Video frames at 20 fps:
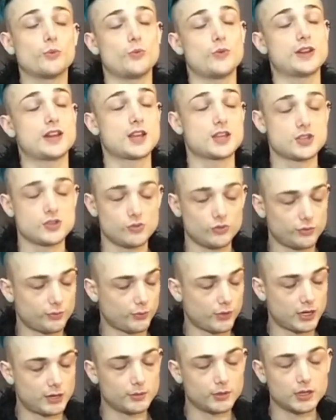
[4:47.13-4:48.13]
When I
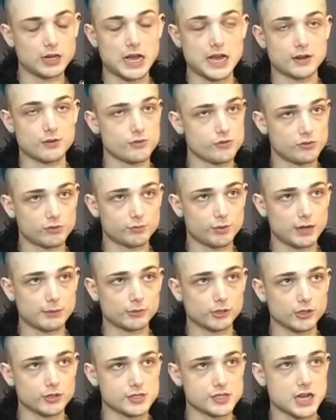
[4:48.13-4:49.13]
use primer, I don't use
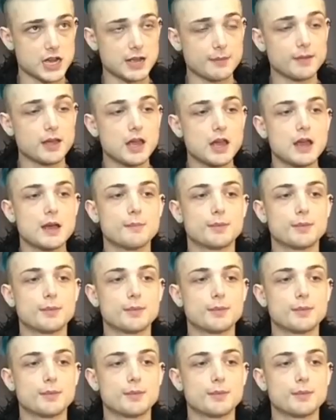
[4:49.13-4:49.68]
primer all the time,